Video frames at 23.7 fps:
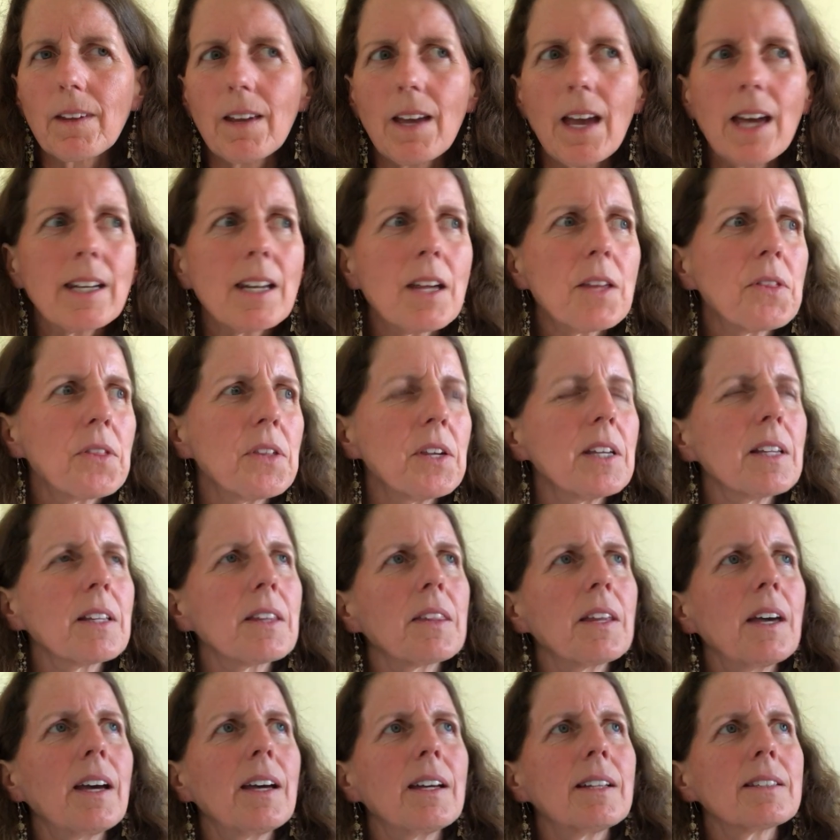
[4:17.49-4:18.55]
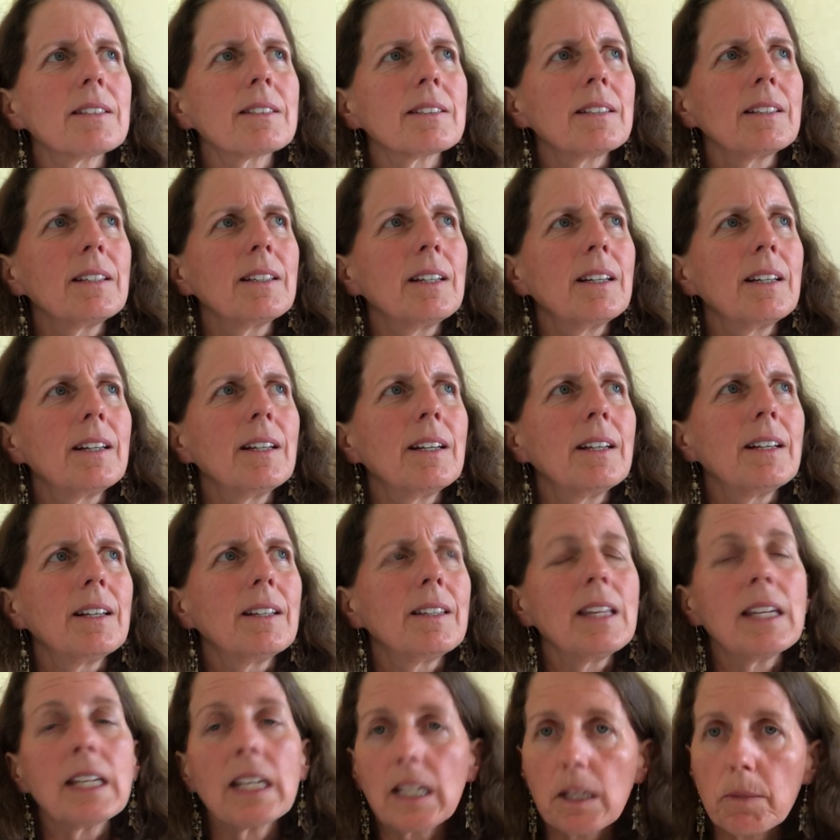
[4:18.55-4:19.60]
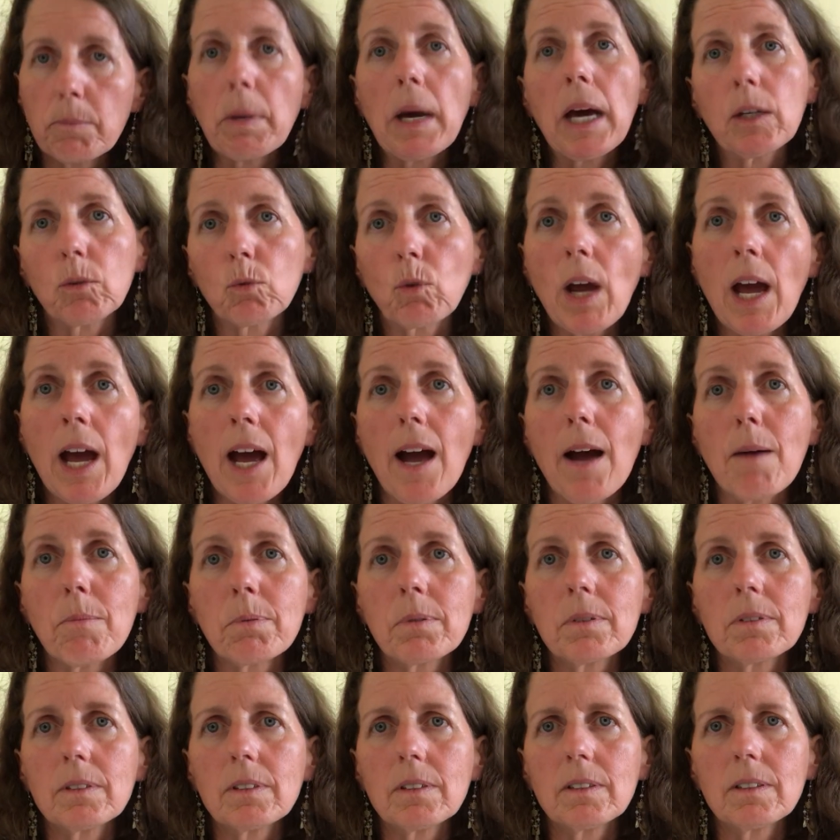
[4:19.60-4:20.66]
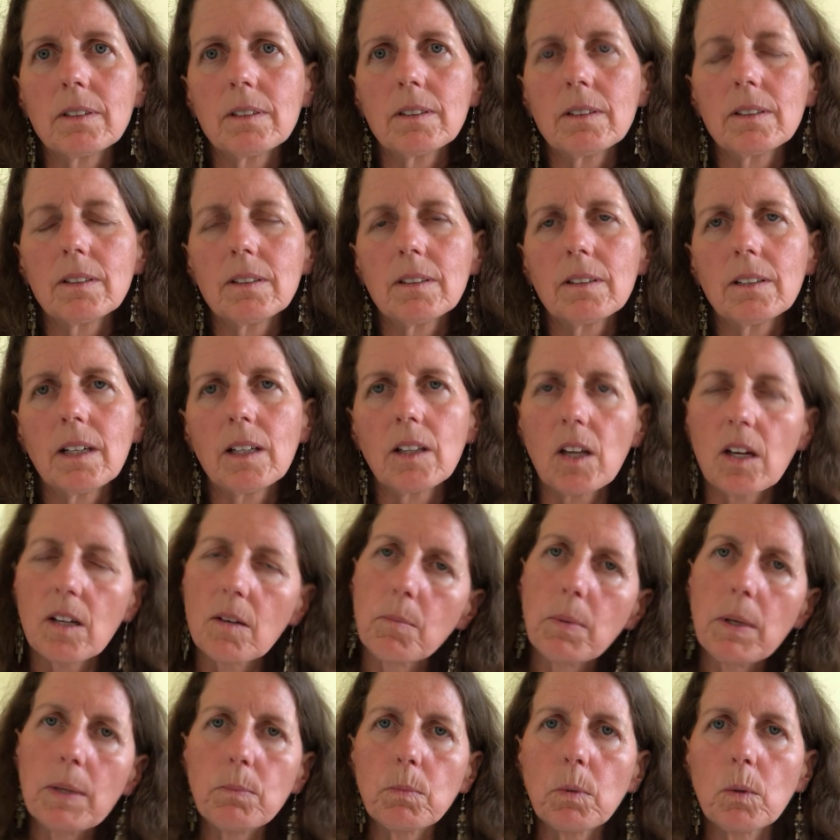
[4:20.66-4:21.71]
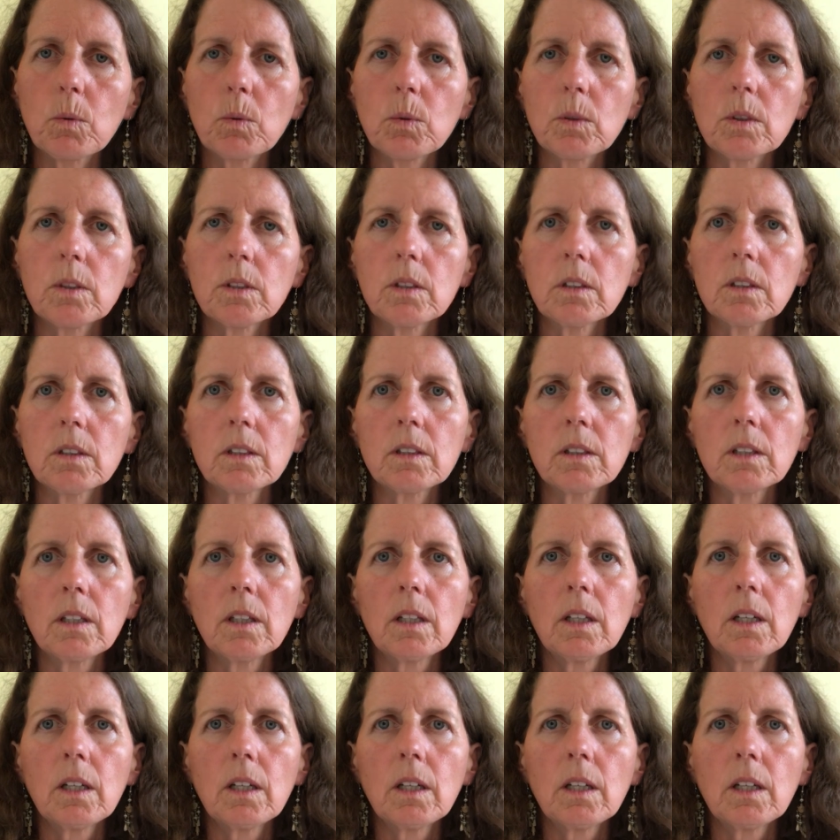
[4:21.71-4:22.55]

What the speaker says: And I think that they get a bad rap. A lot of people will